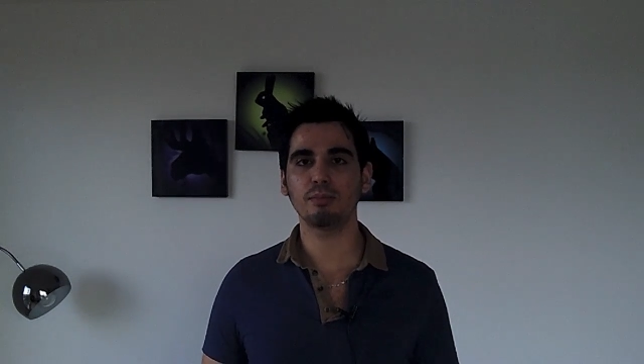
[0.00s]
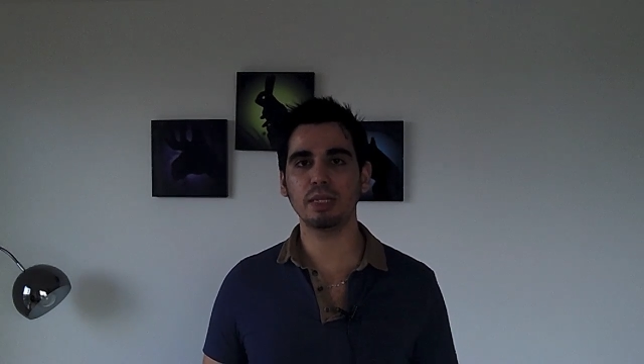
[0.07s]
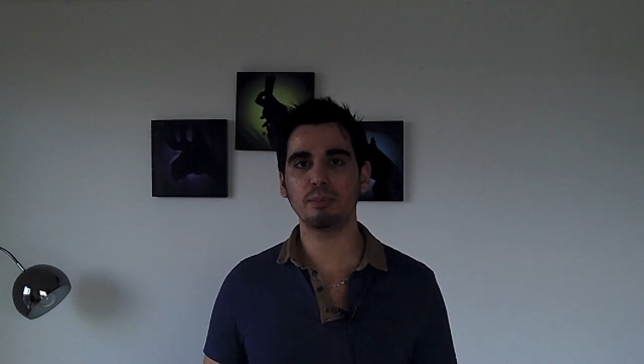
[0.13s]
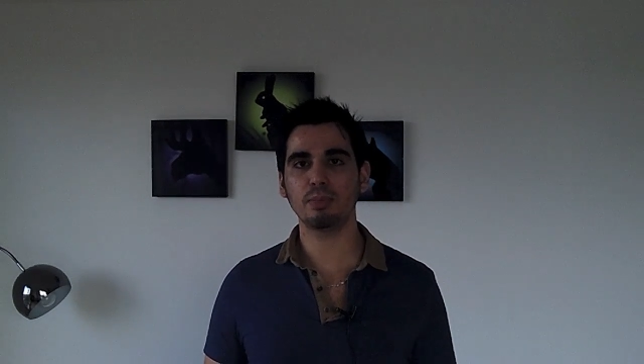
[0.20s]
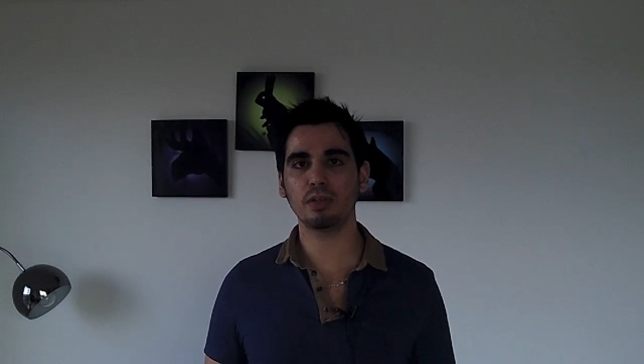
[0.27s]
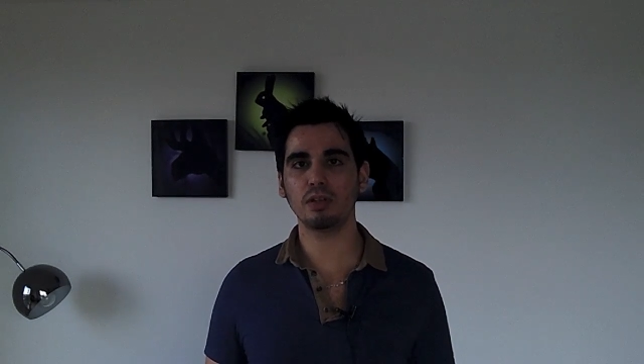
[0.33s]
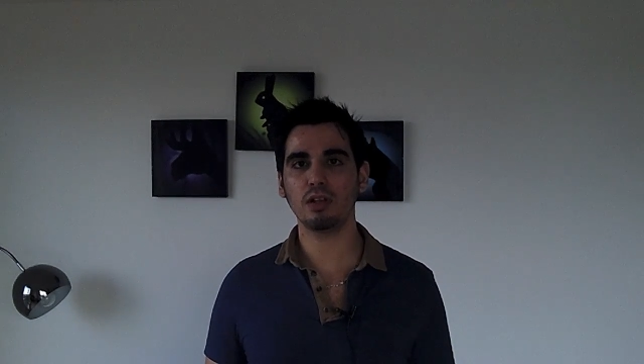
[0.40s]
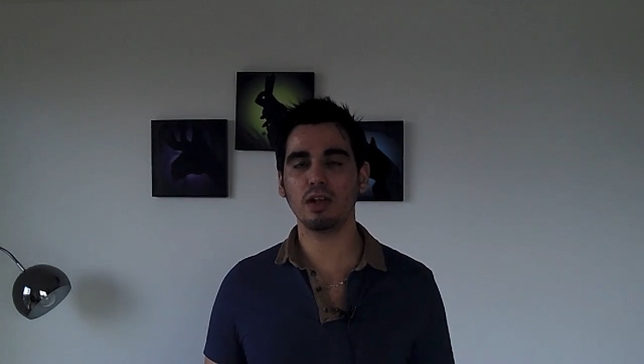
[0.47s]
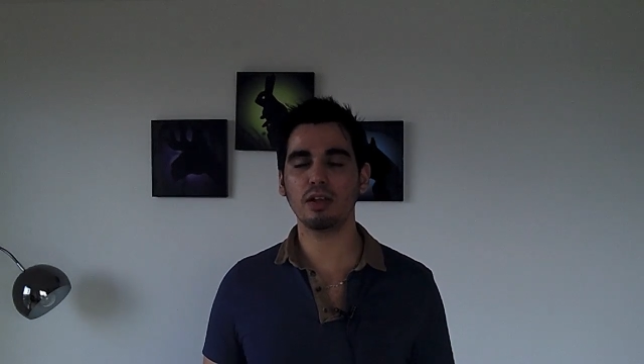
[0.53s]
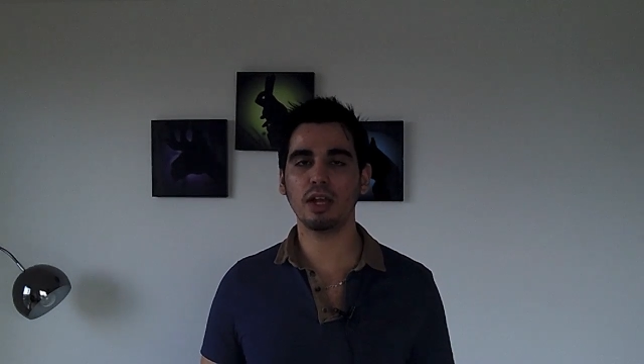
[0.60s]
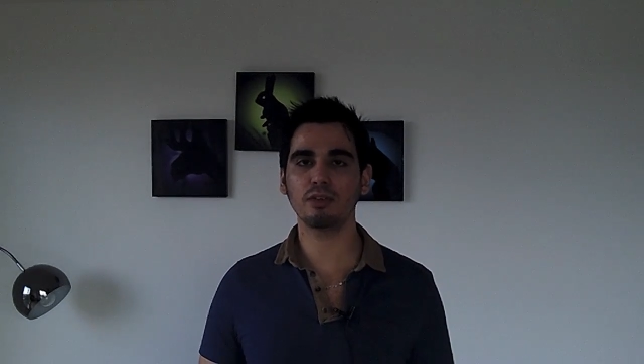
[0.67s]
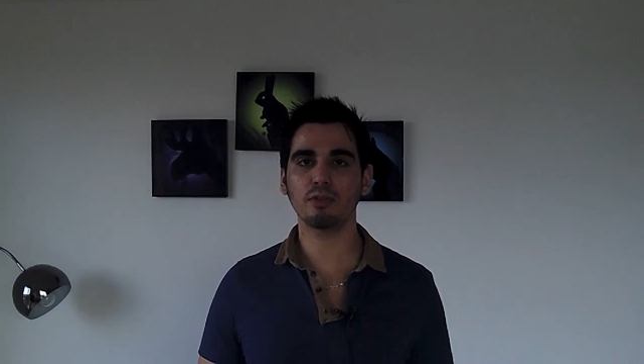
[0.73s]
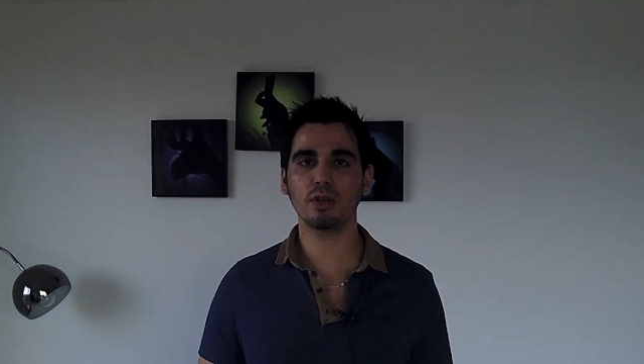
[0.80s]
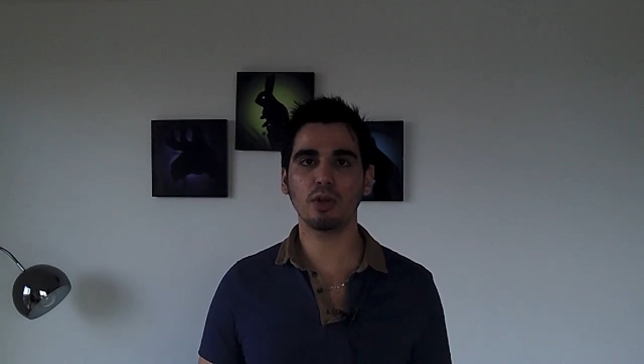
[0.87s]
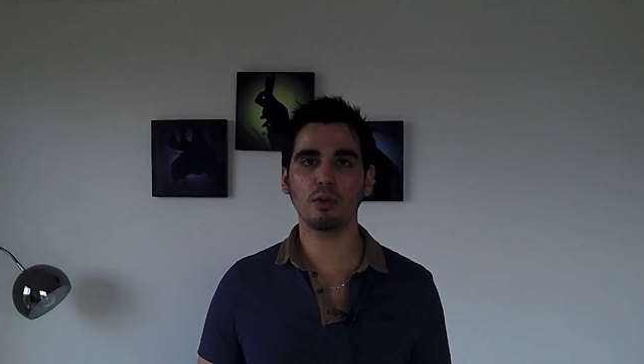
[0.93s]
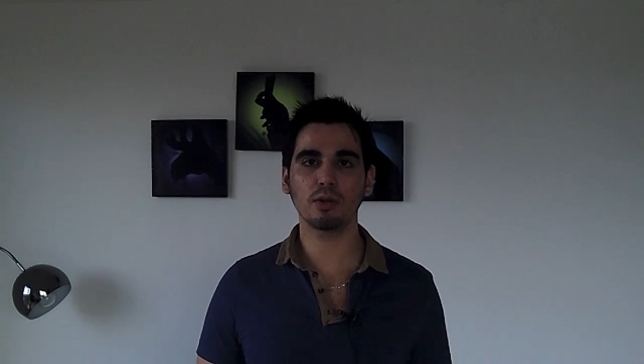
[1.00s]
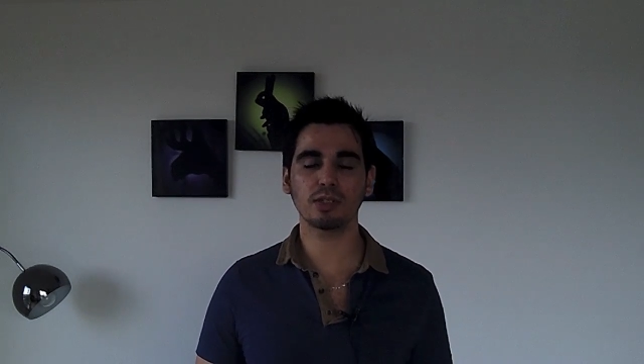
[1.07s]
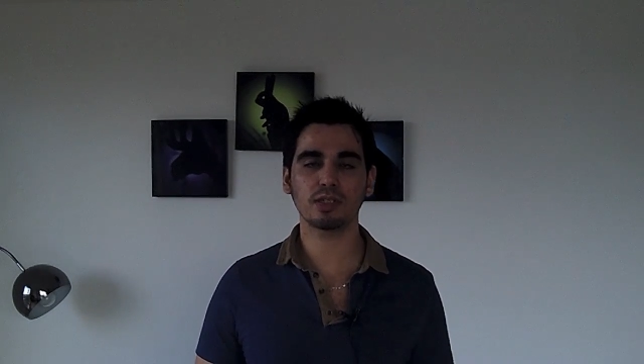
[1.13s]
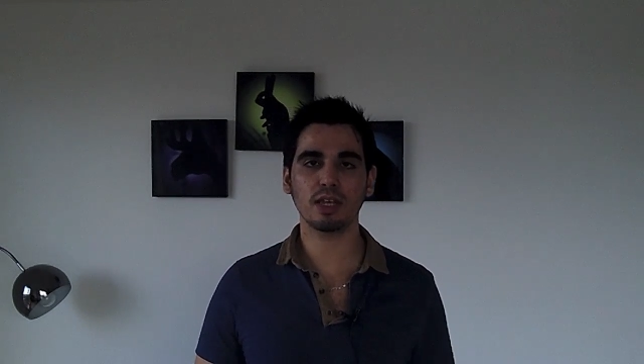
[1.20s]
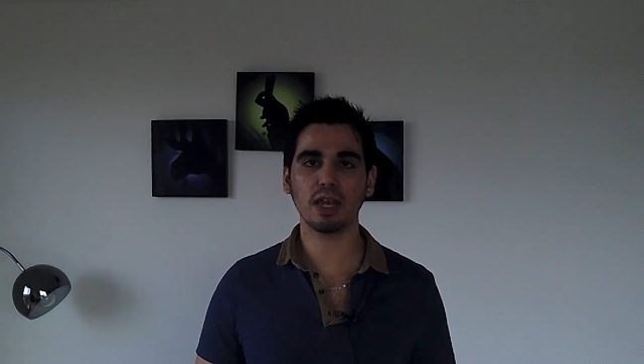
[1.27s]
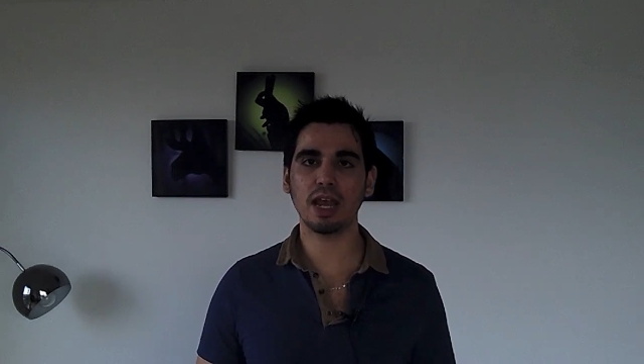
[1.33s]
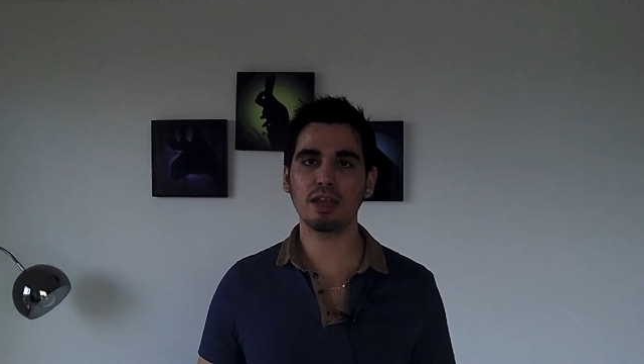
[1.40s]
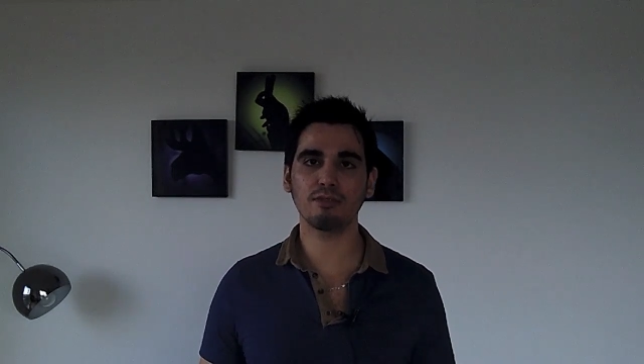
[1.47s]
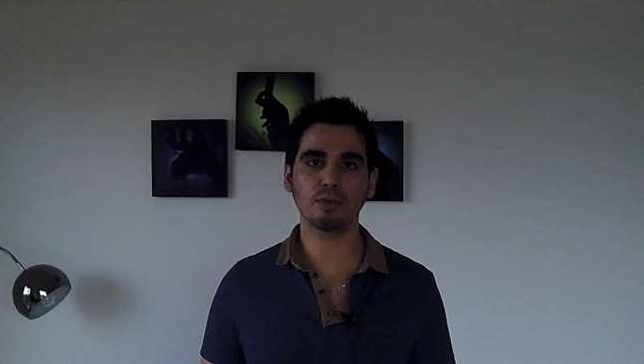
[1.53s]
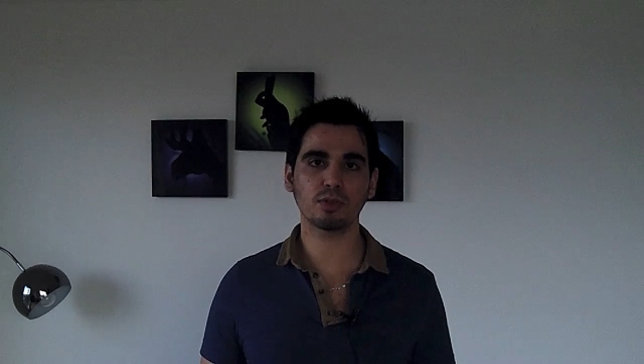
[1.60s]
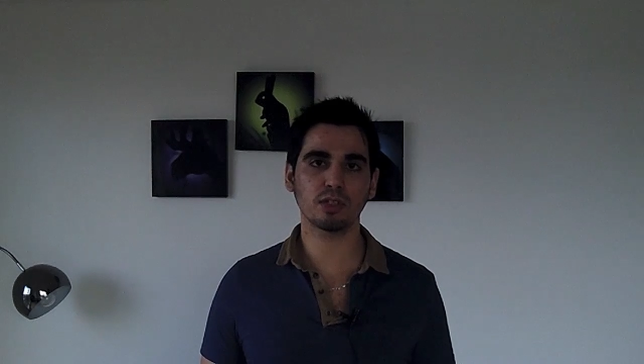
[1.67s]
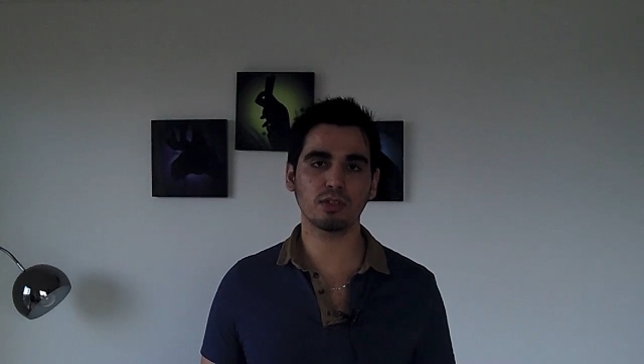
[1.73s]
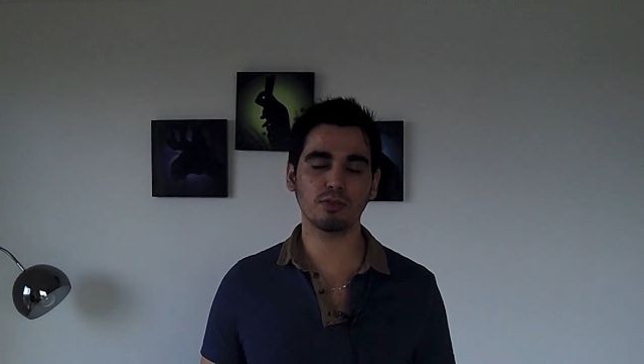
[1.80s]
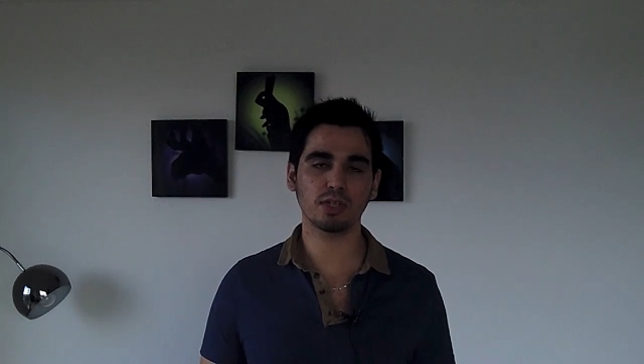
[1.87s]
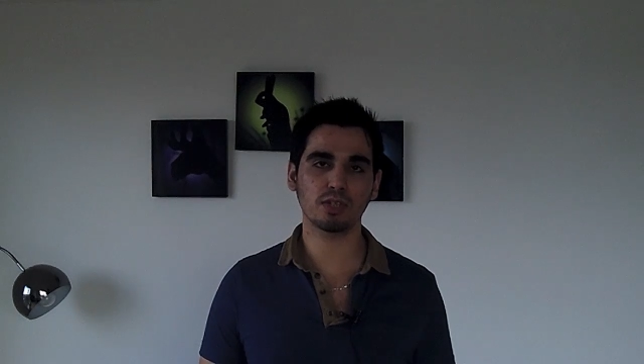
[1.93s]
People on Android always say
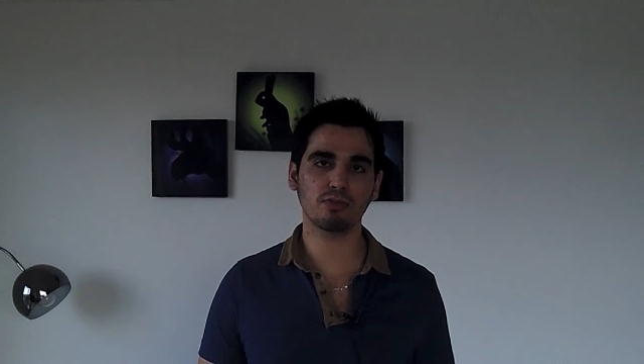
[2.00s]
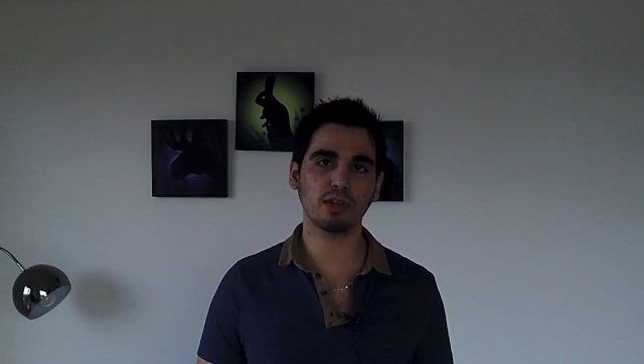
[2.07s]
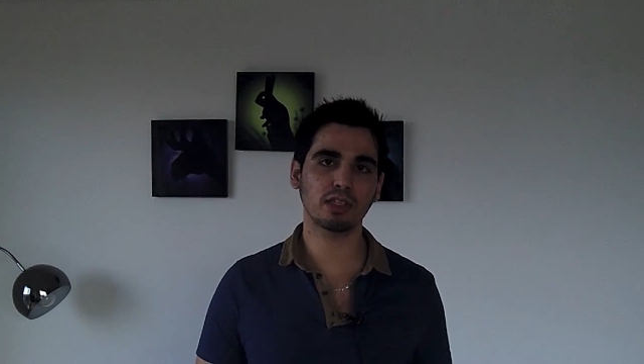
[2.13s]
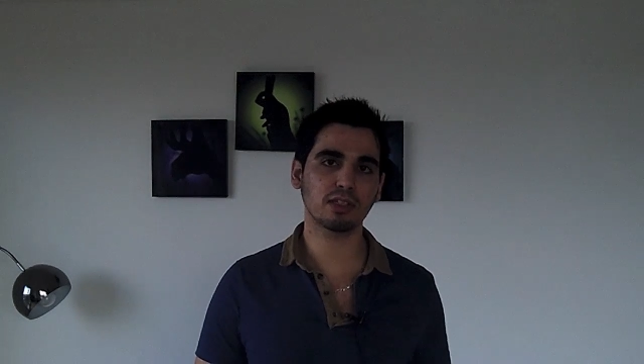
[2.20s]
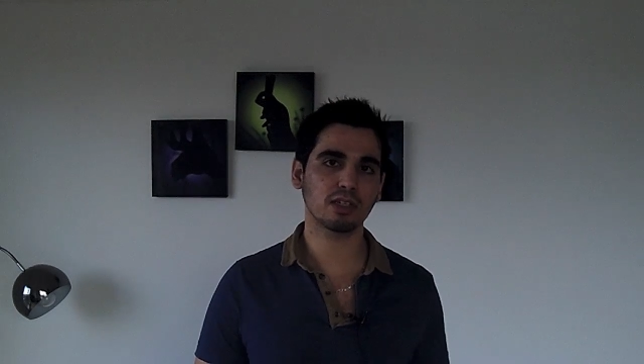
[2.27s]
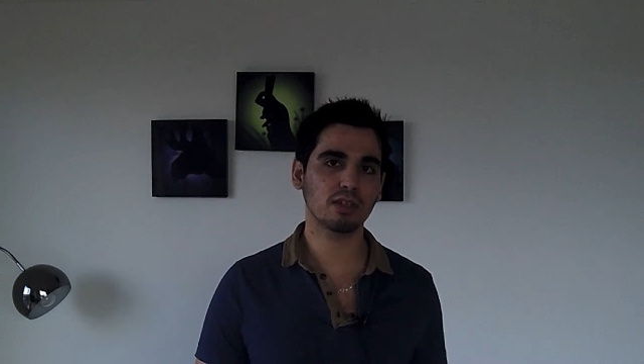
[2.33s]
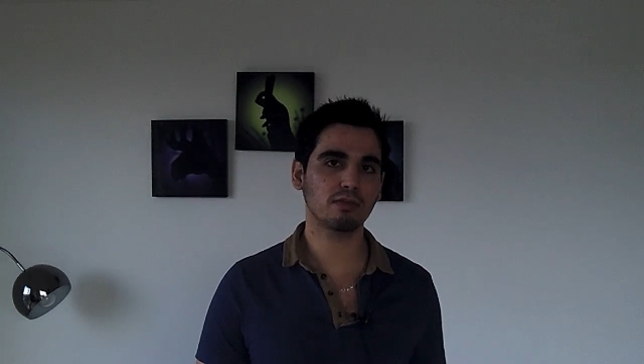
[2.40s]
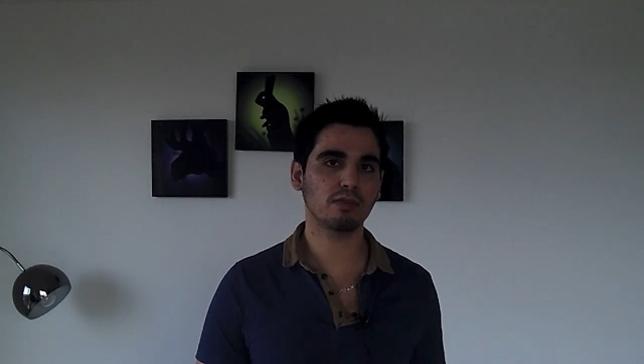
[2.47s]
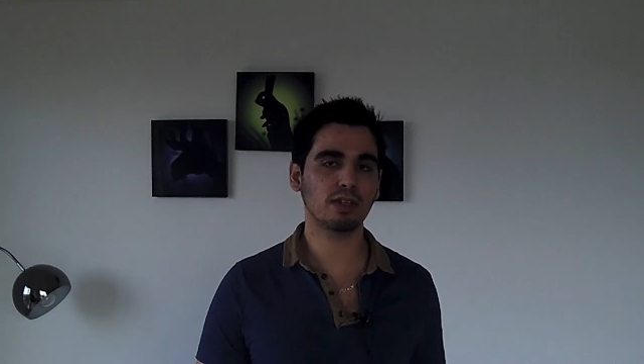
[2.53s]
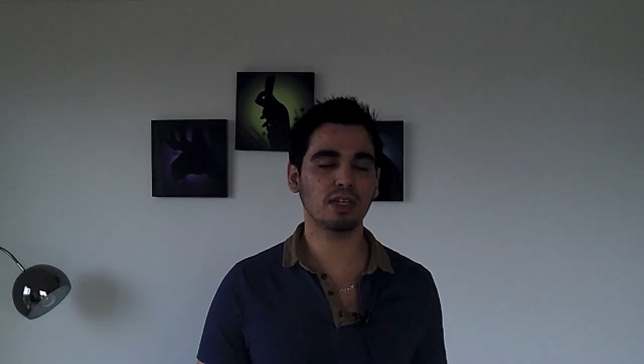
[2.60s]
iPhones are too restrictive,